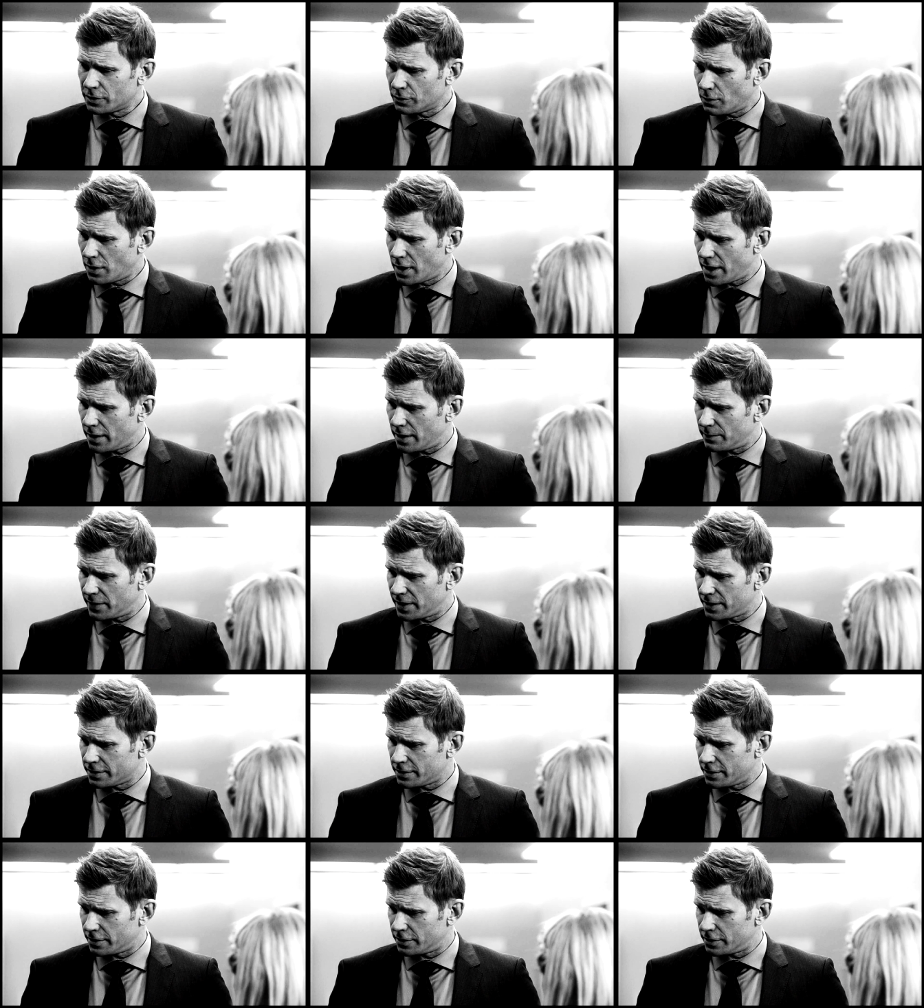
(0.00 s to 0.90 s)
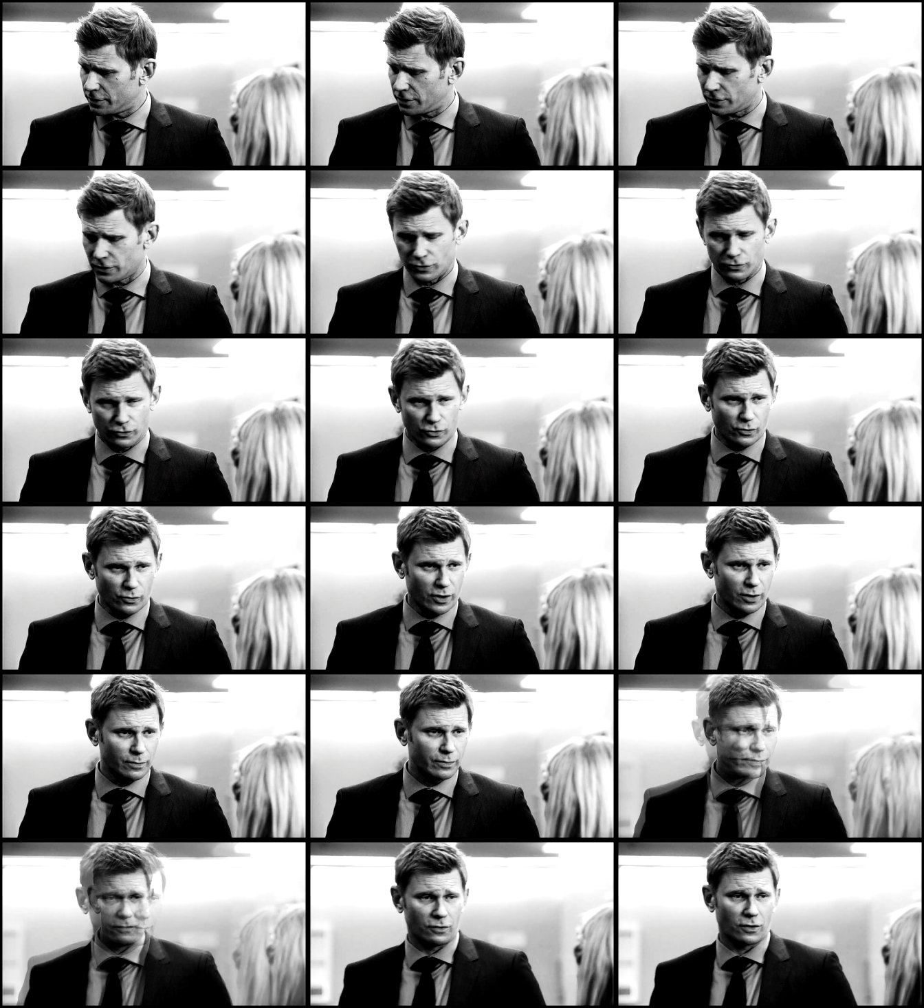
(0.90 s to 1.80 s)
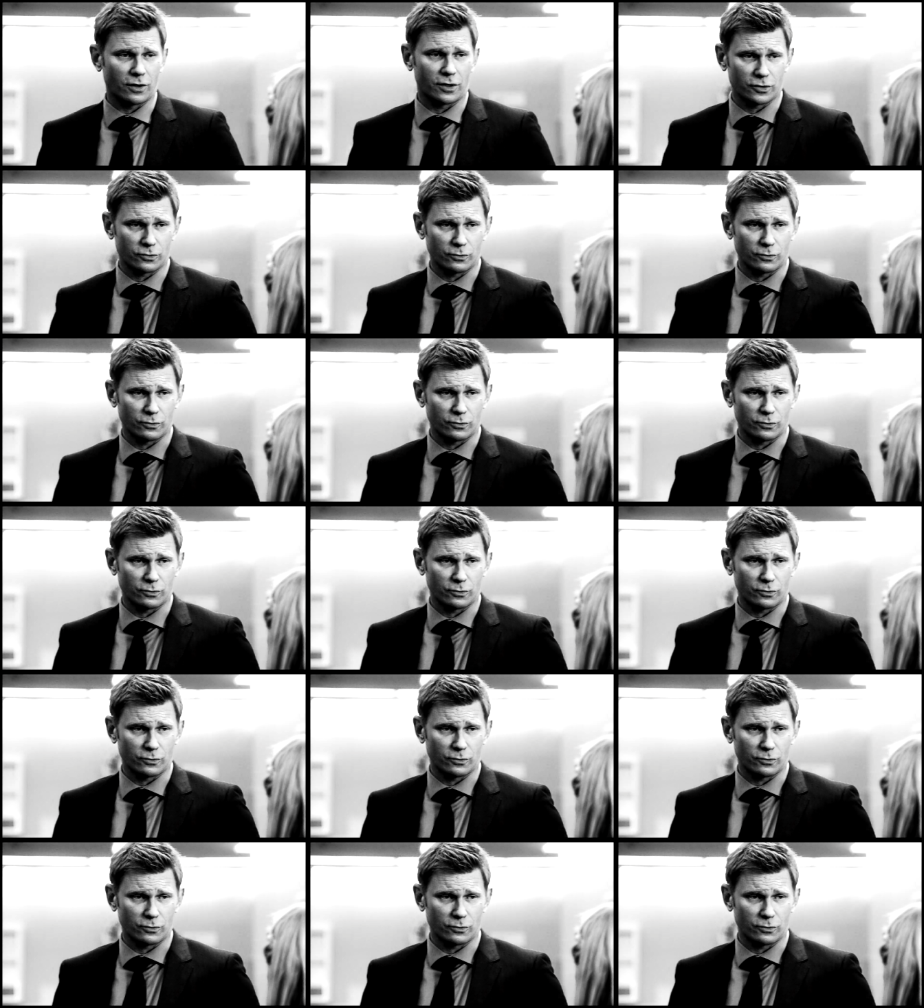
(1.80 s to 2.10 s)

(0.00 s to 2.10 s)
Miss Wyatt, my son is a screw. If you're